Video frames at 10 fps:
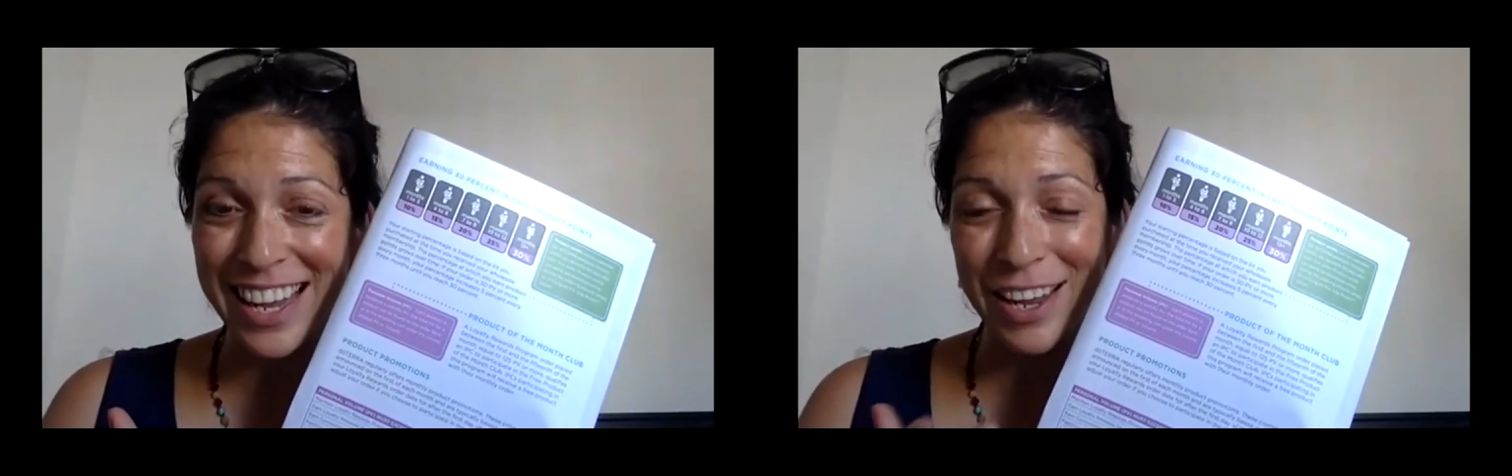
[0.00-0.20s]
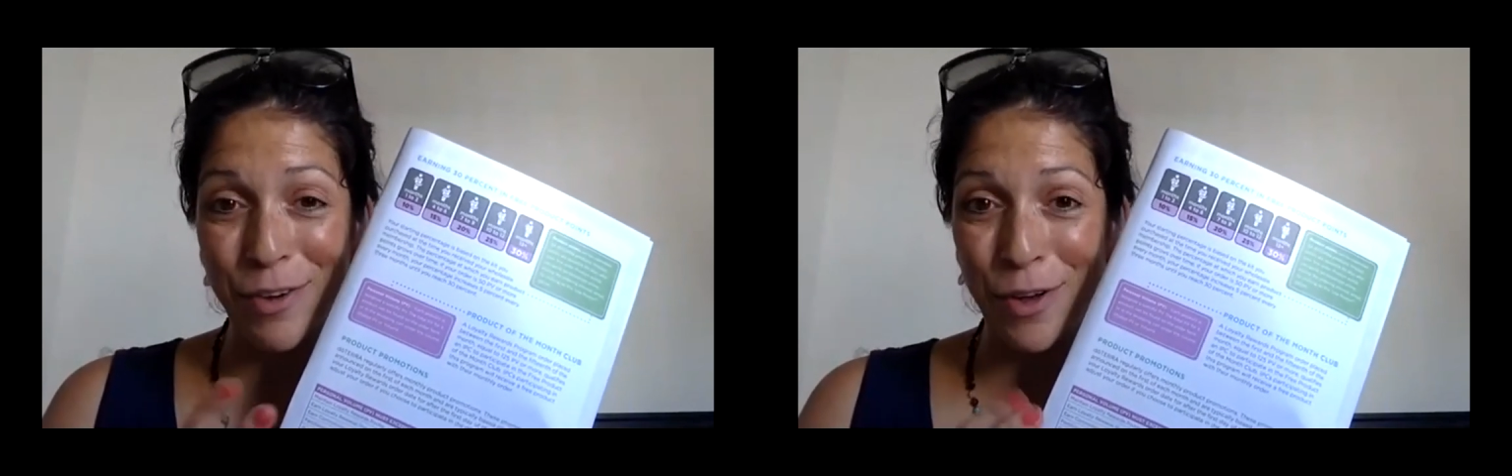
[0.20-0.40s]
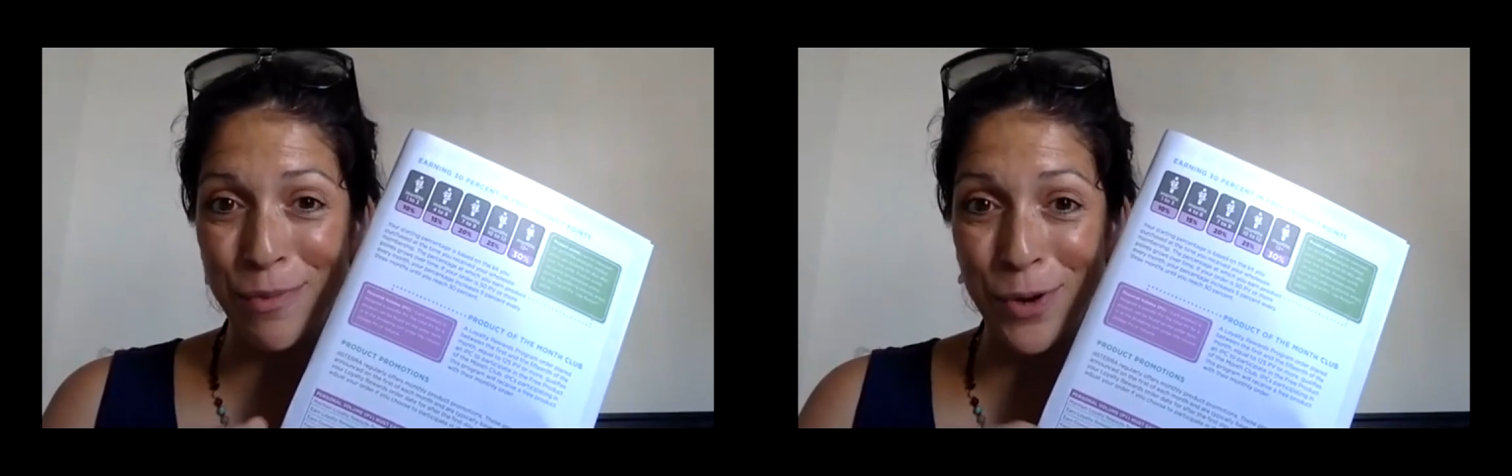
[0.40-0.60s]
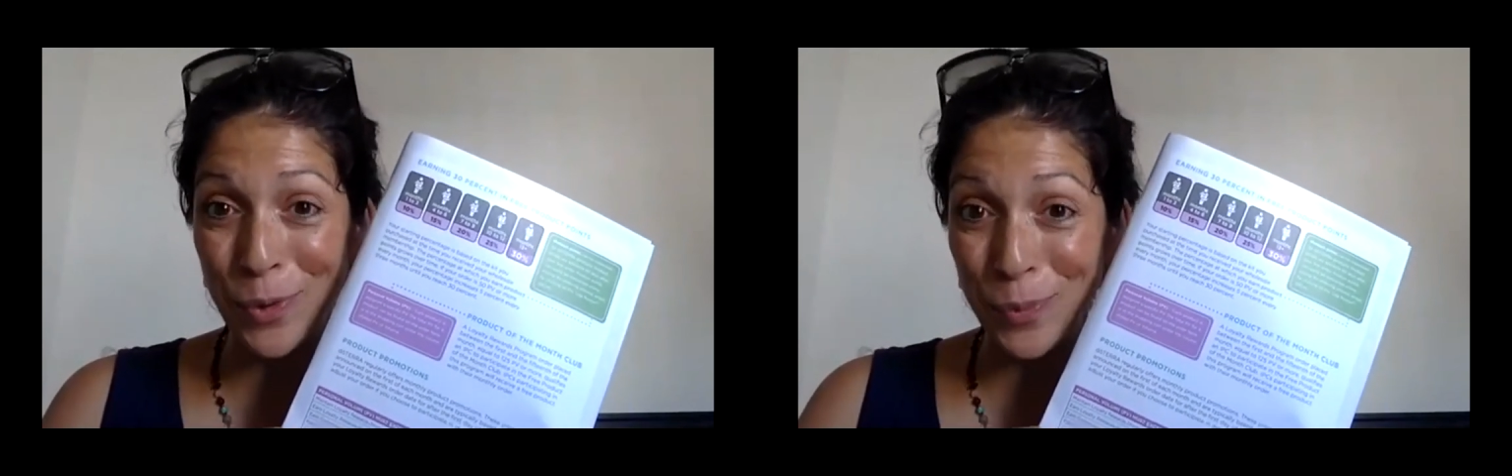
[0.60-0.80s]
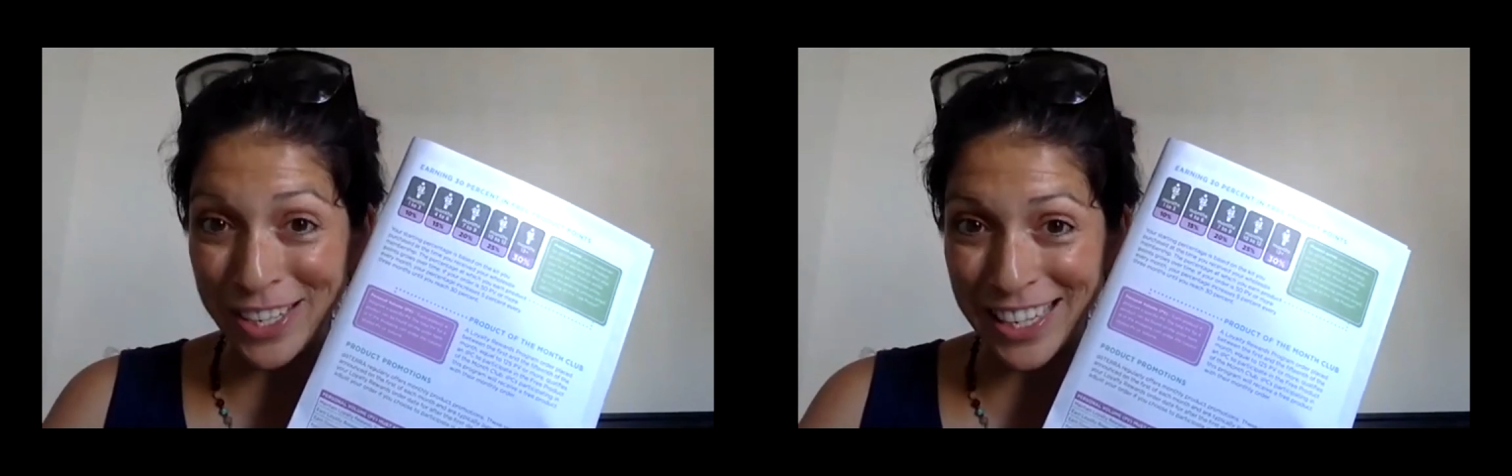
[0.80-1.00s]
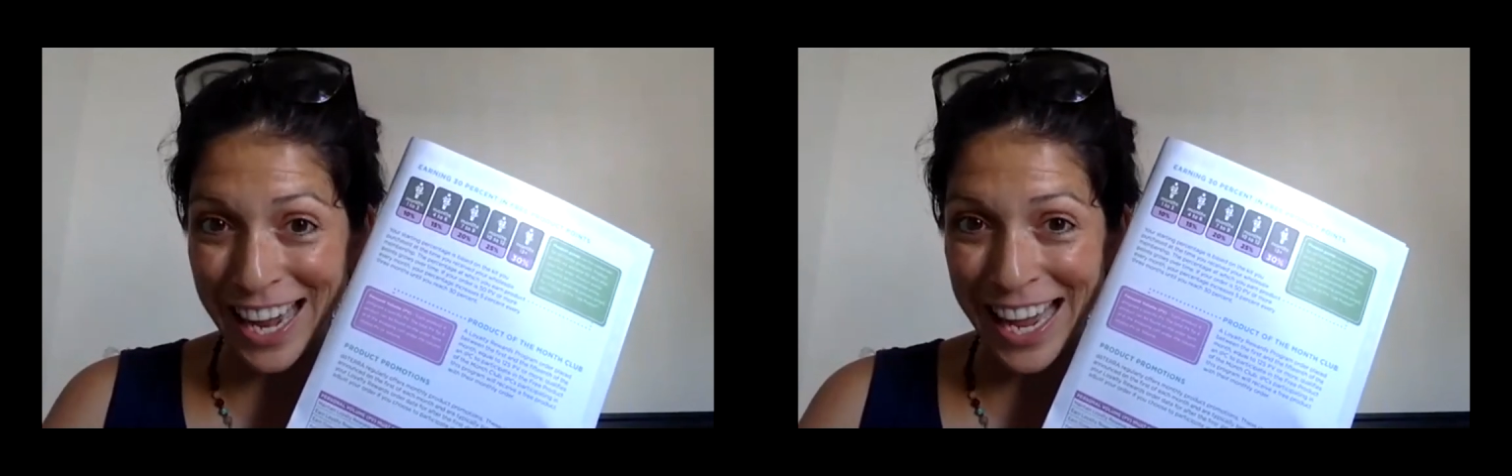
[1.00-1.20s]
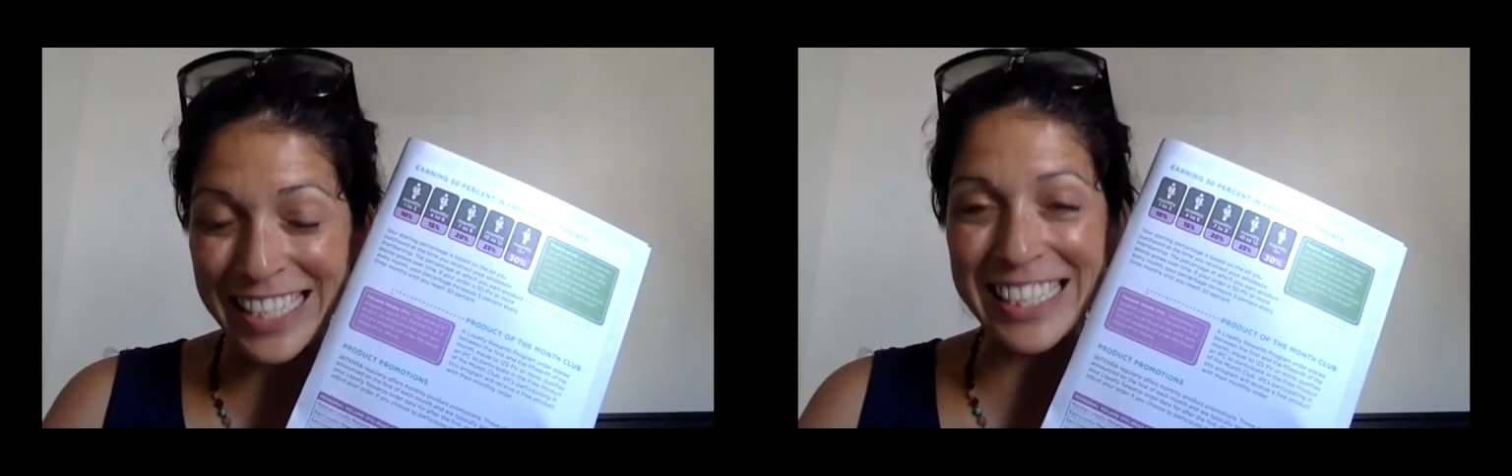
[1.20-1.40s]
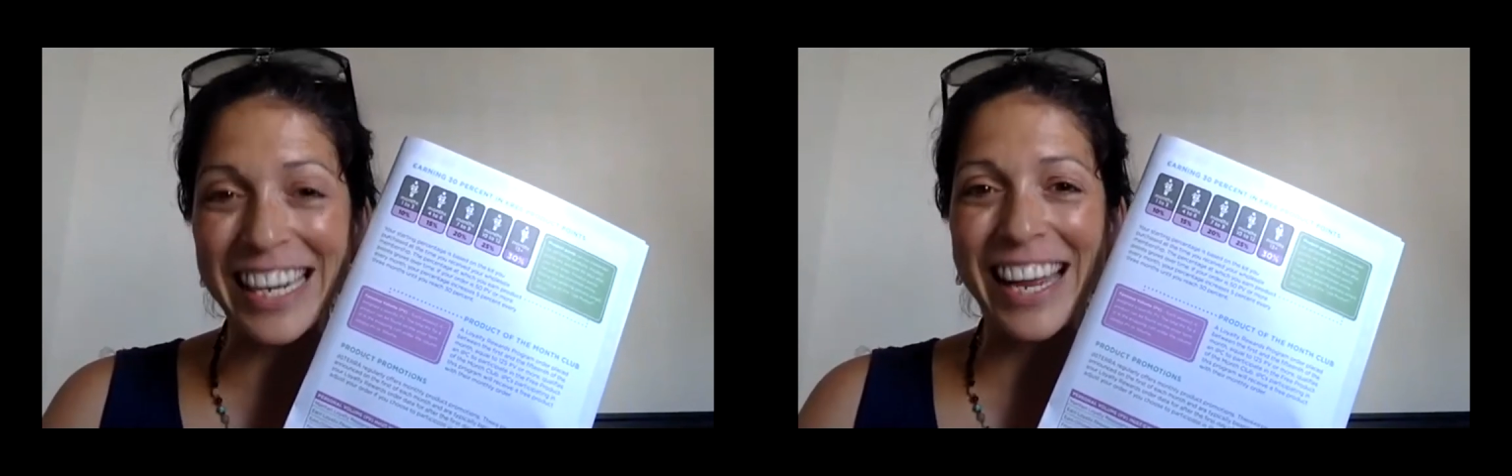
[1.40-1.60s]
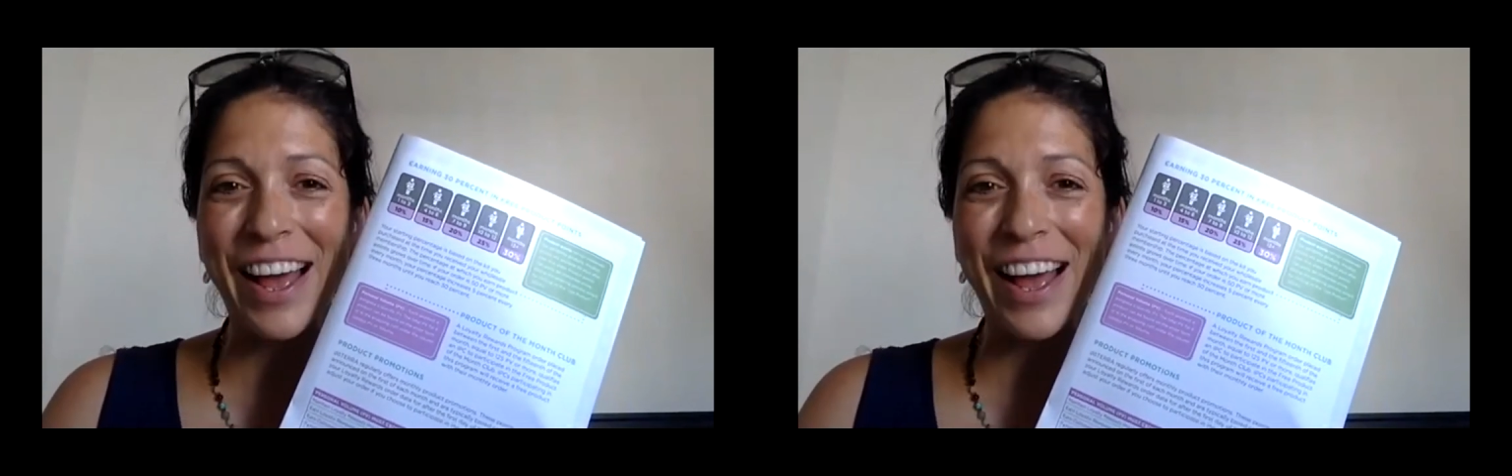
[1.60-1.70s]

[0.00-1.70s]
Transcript: you've got them on your wish list,